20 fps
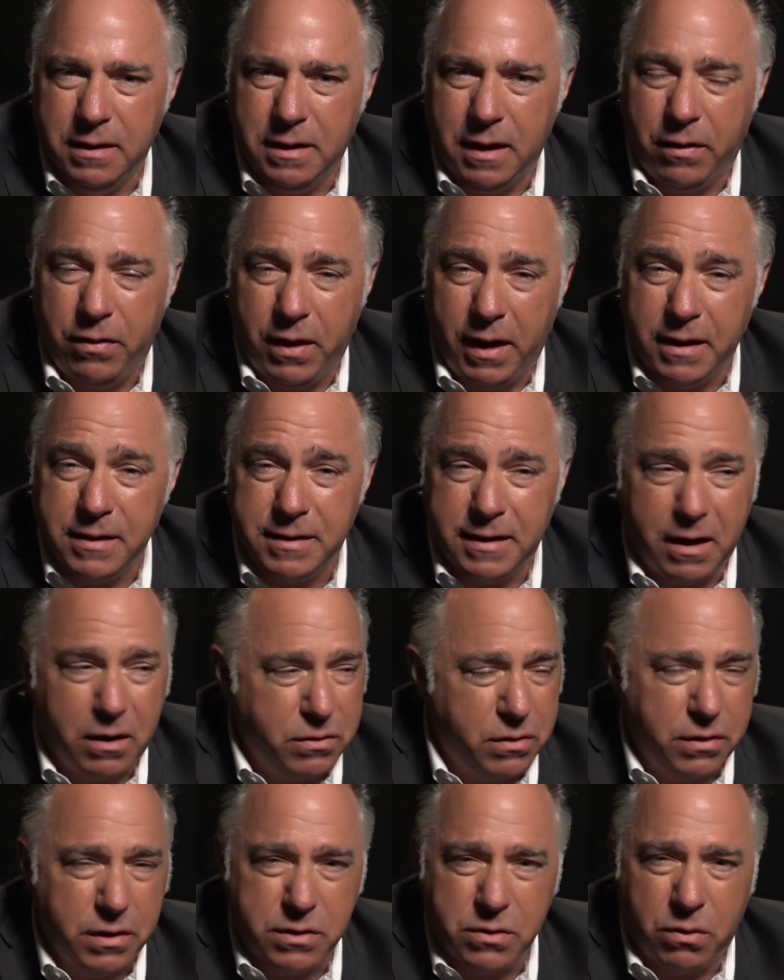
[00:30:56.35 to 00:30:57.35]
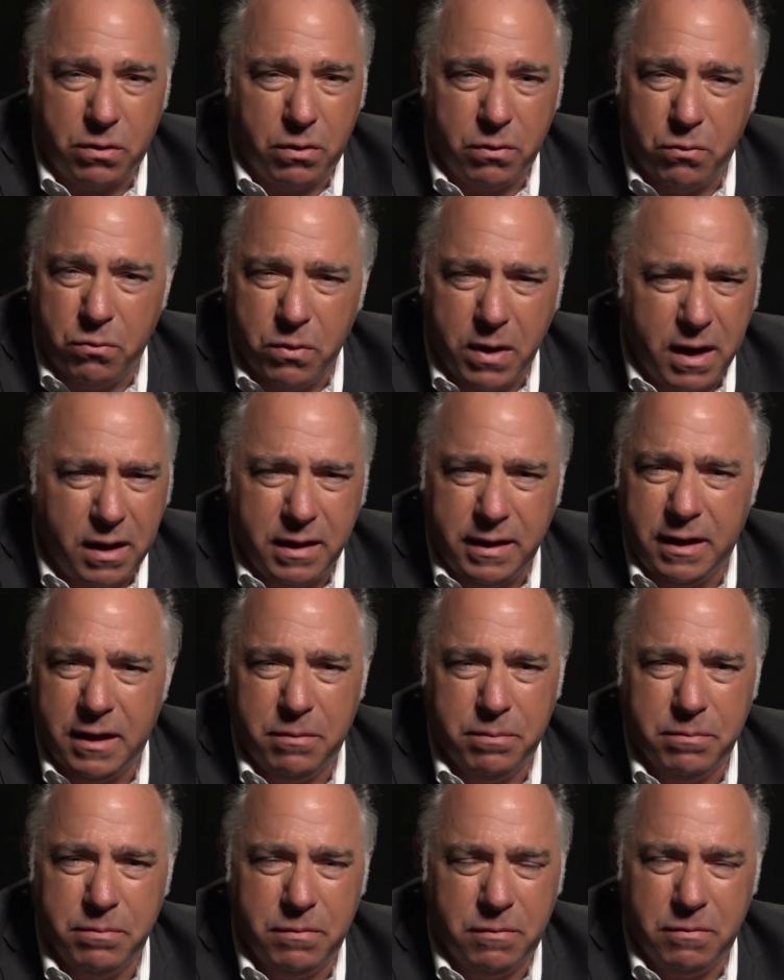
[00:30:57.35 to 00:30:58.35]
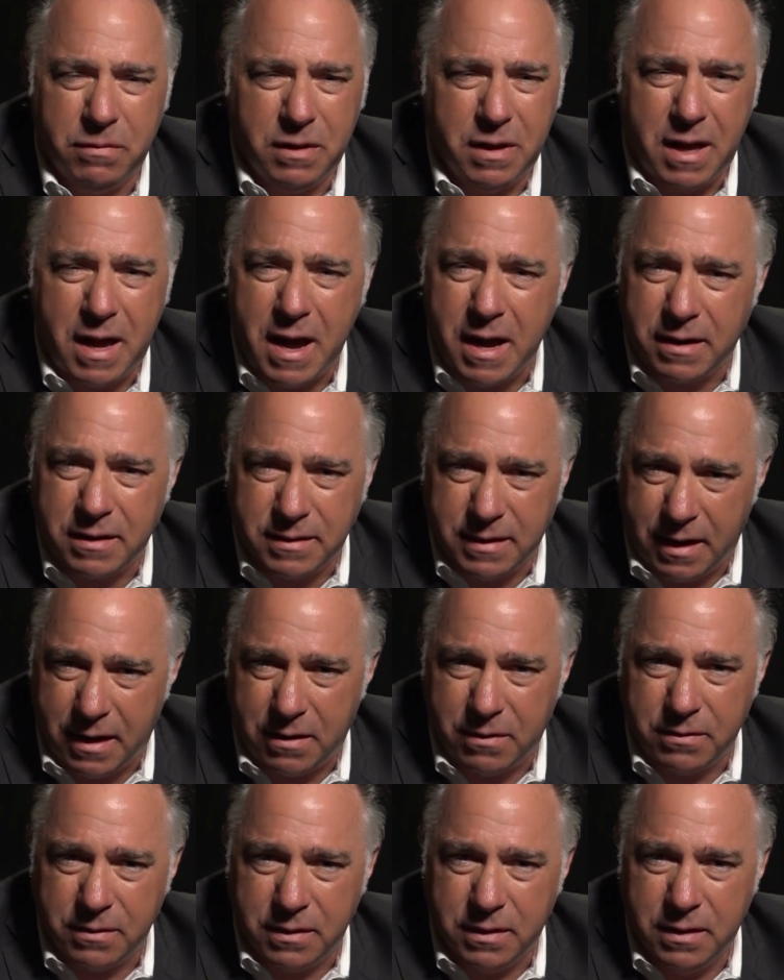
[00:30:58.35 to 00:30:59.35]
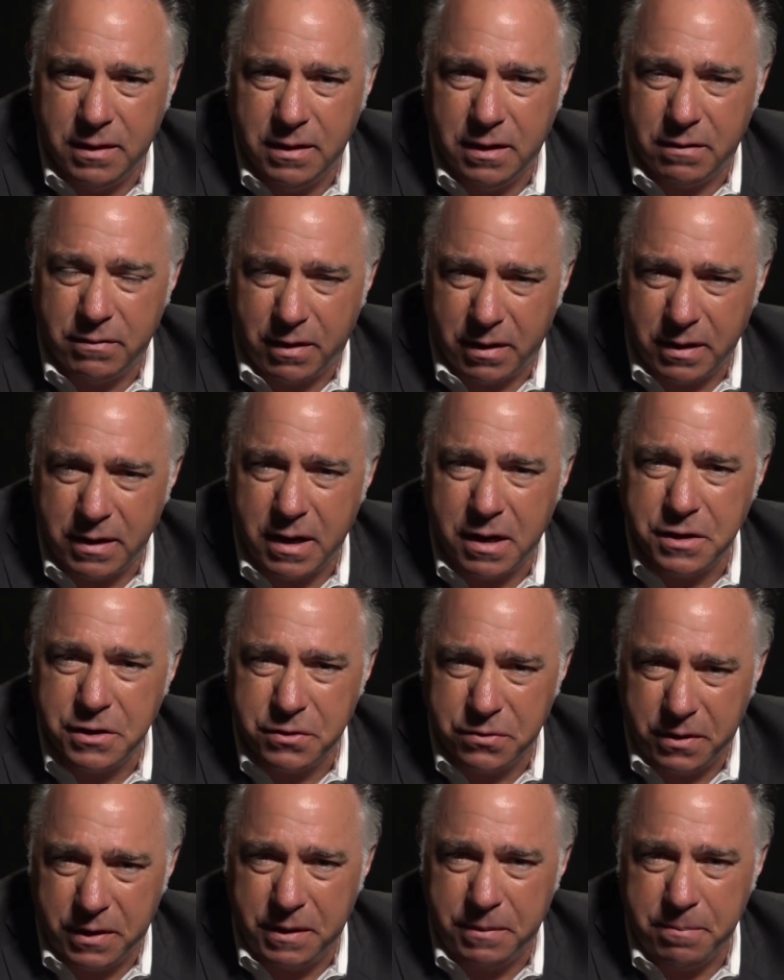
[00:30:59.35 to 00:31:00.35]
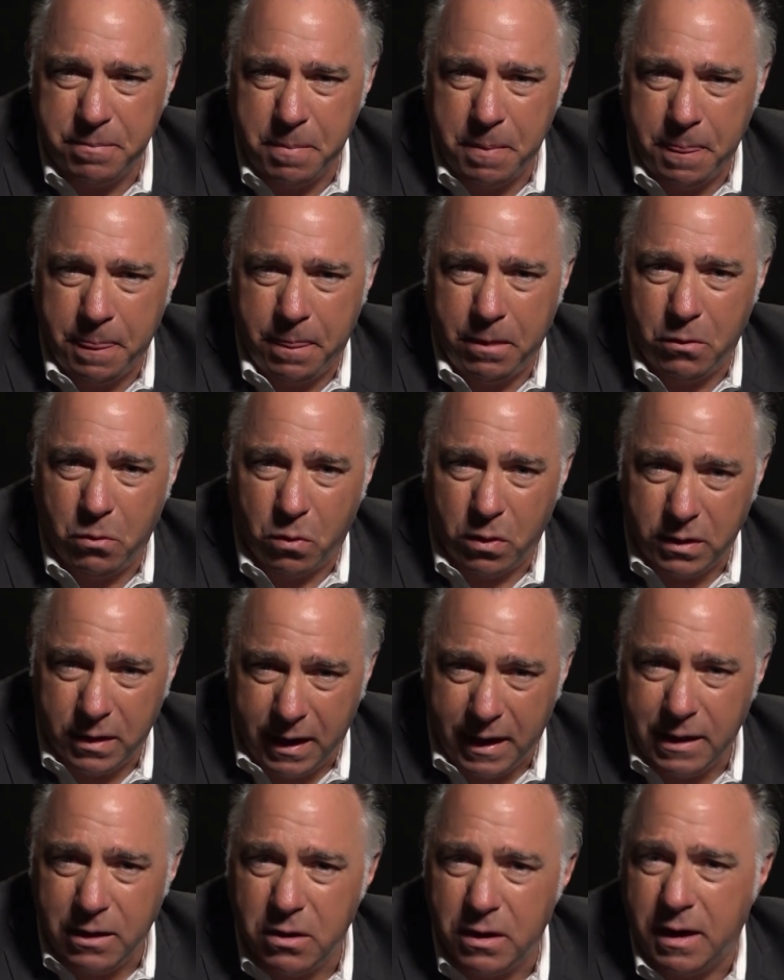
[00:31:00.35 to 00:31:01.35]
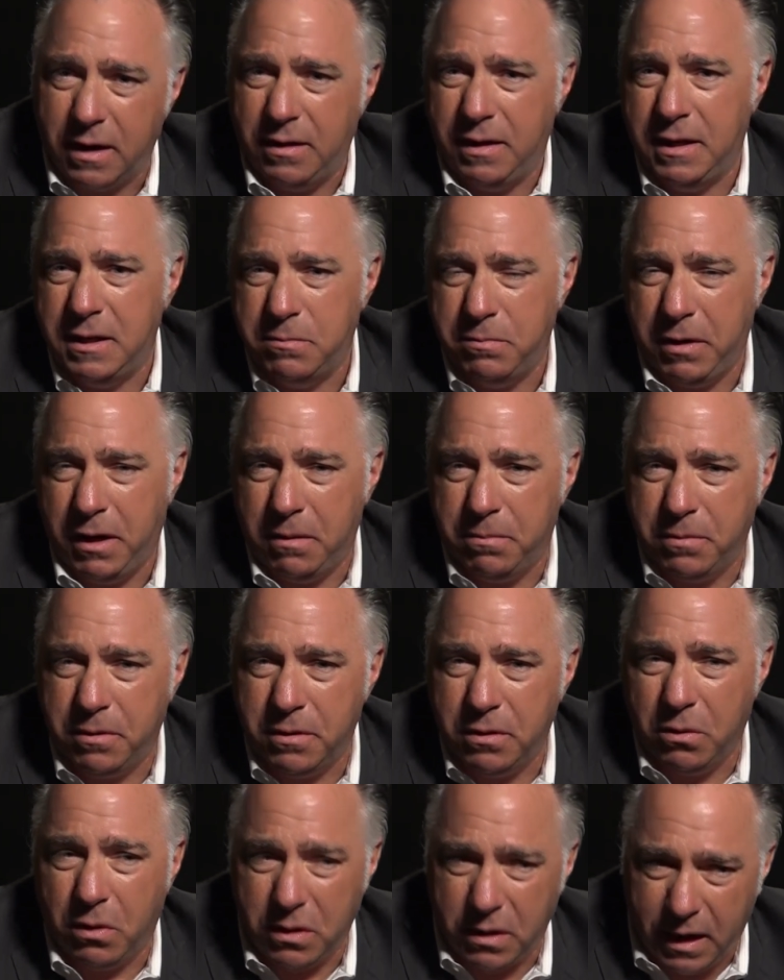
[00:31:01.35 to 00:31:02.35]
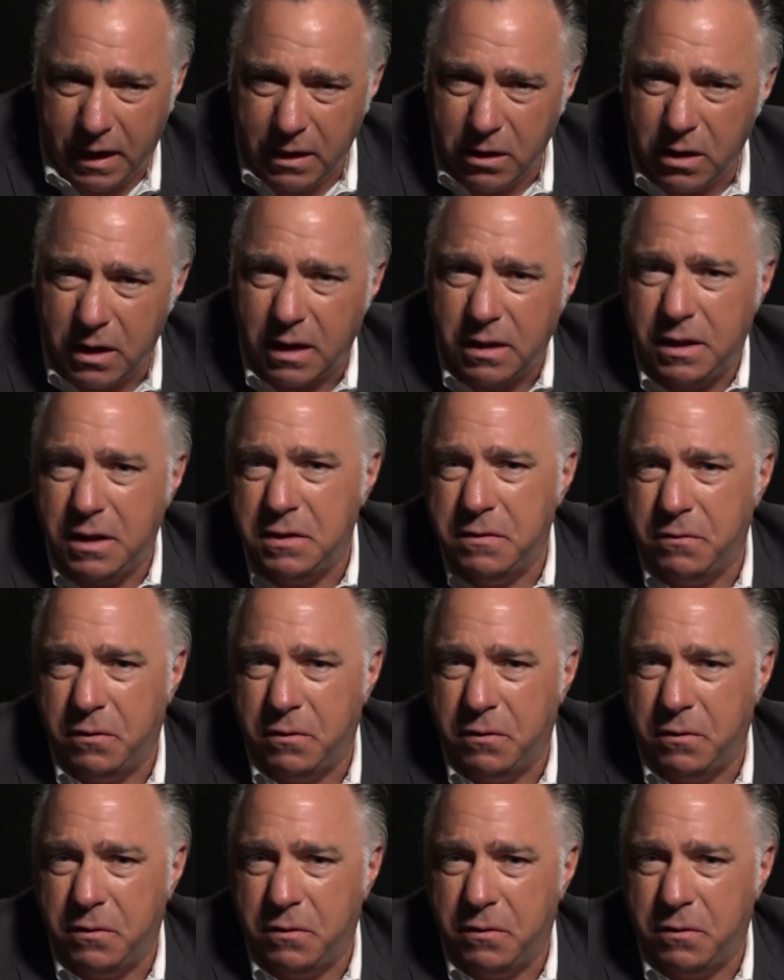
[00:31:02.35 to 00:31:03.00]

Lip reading: And thanks now to this Orwellian lockdown of our country, when they look at these people, when they look at these